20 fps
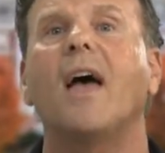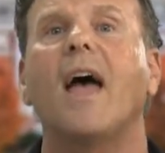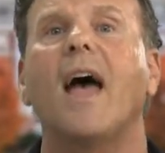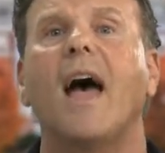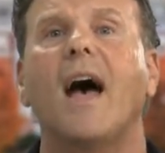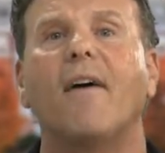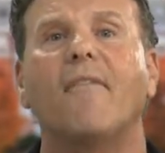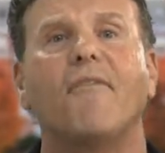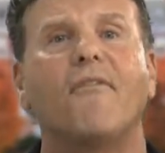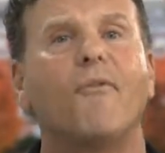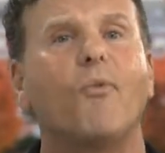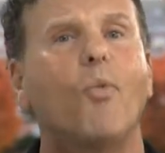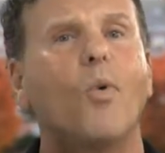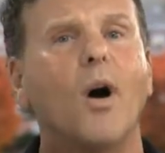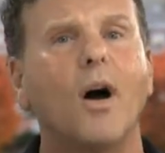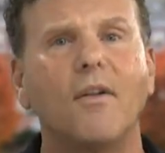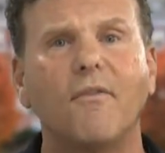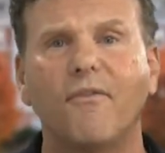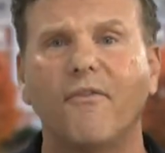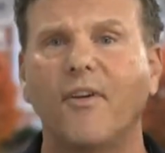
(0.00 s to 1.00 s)
have
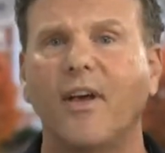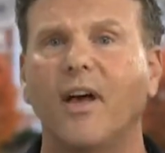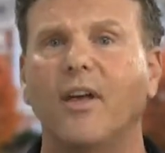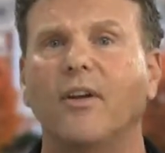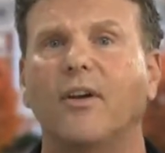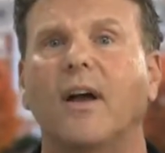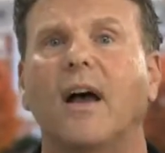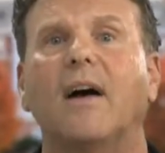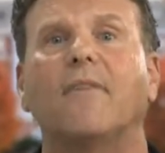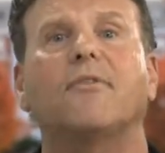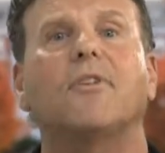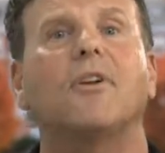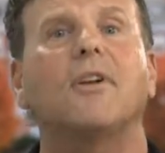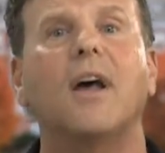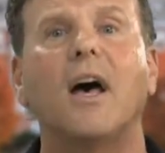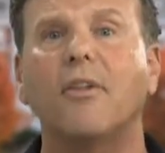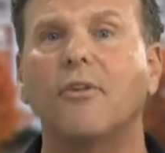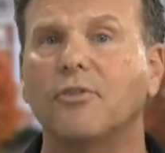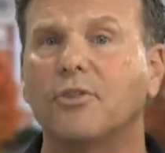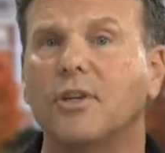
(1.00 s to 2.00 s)
one failure after
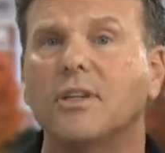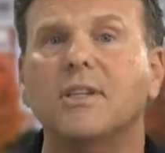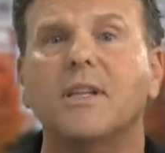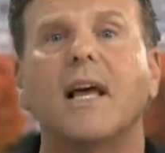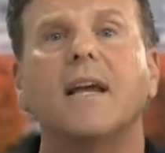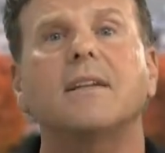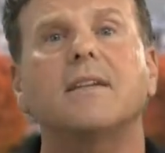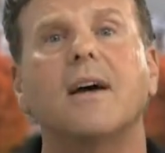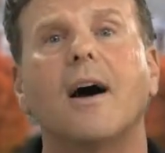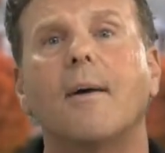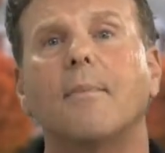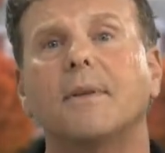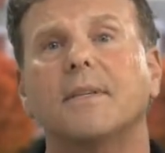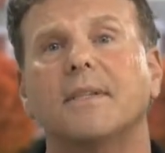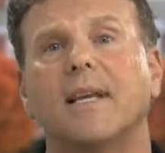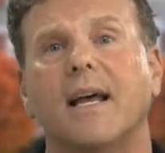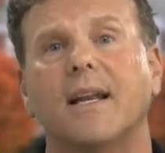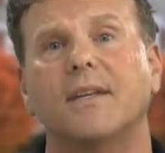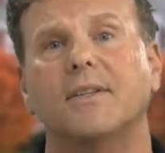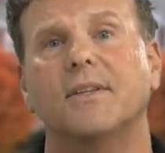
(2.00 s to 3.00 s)
another, just like
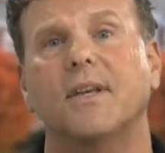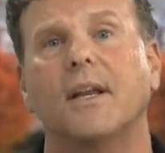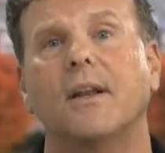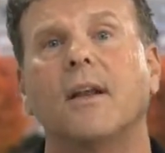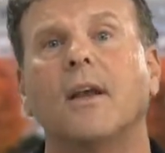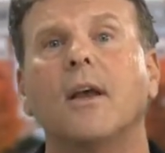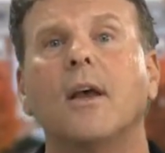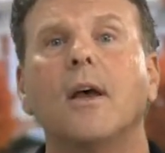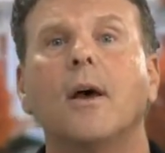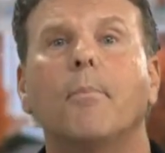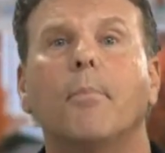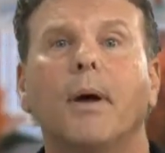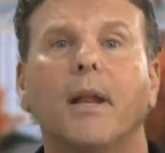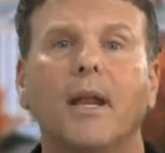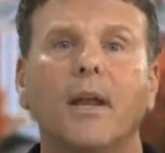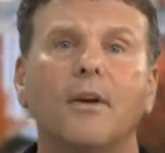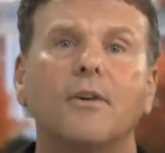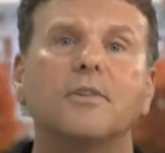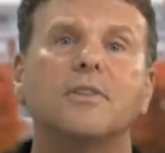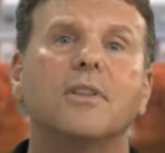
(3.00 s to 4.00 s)
Thomas Edison. But
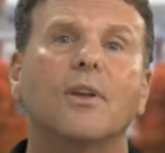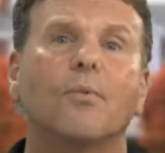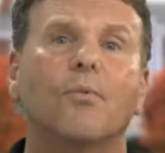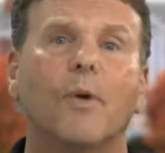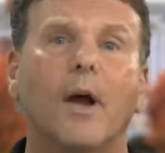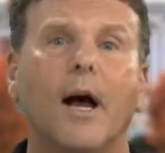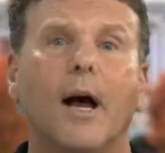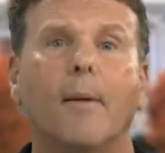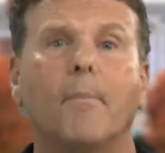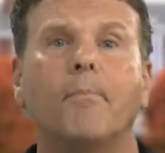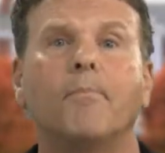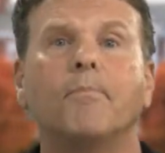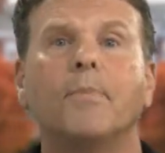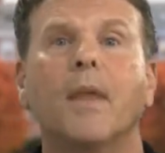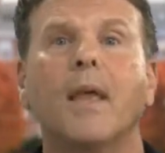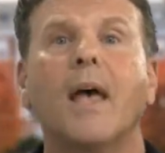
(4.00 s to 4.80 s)
here's the rub.